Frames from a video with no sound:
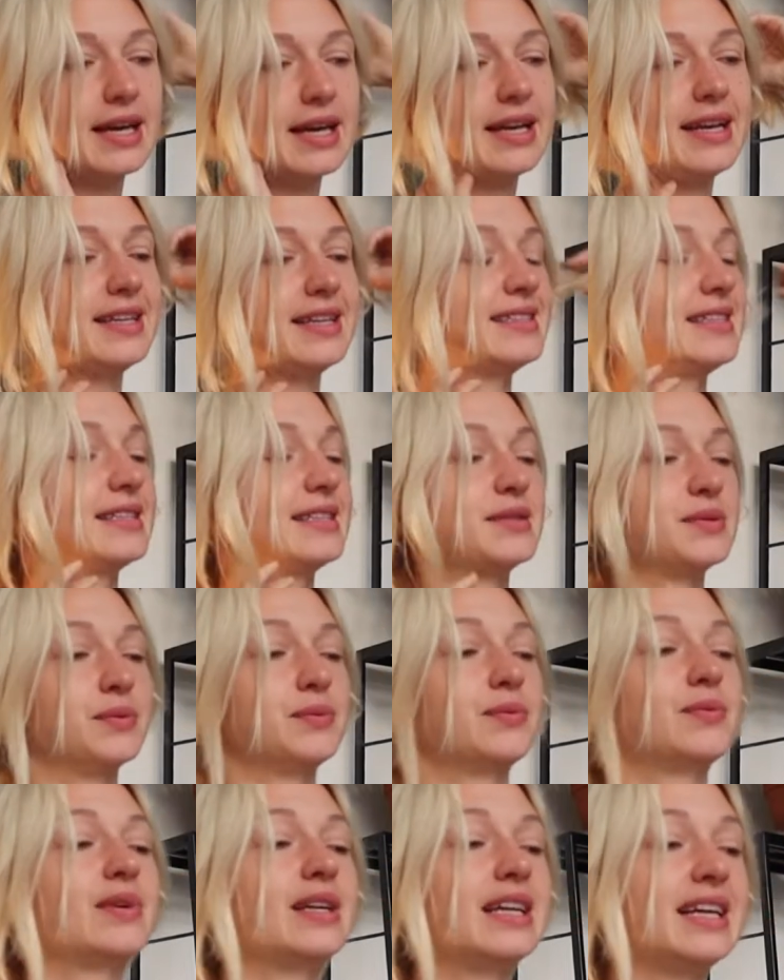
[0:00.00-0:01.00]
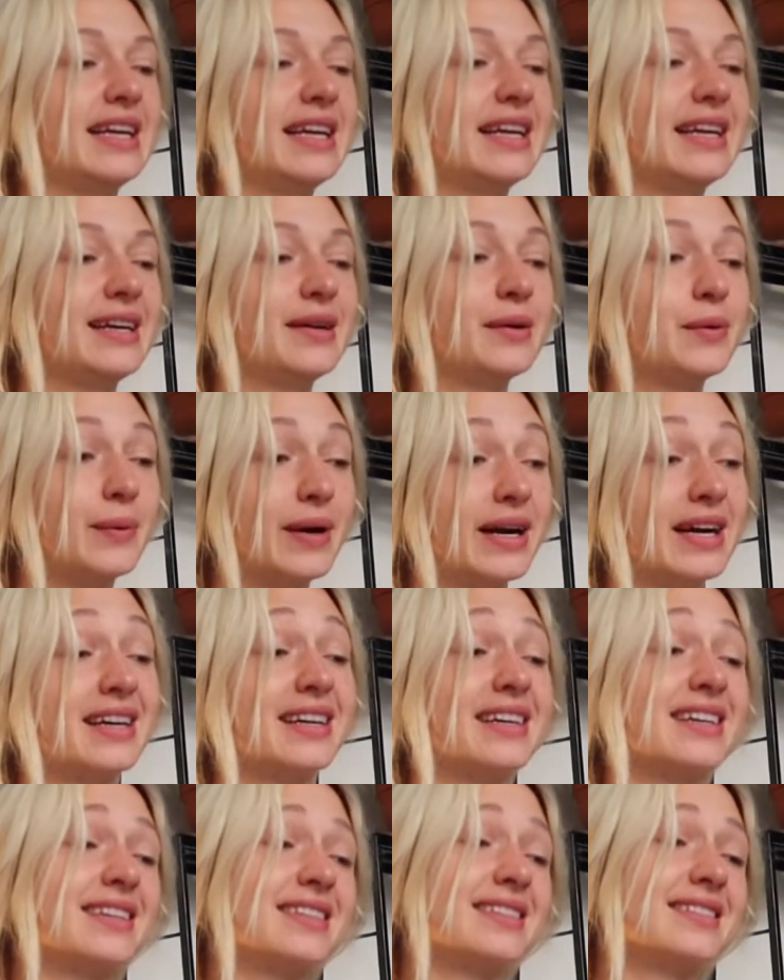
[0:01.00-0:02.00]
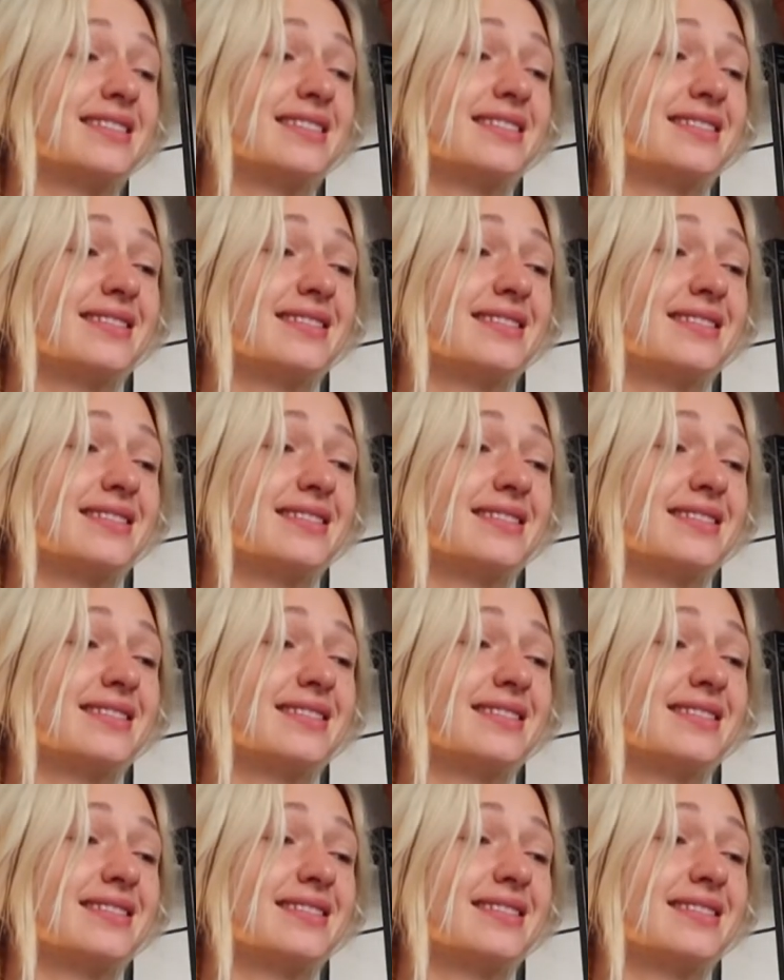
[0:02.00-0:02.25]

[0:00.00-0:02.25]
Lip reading: This is really where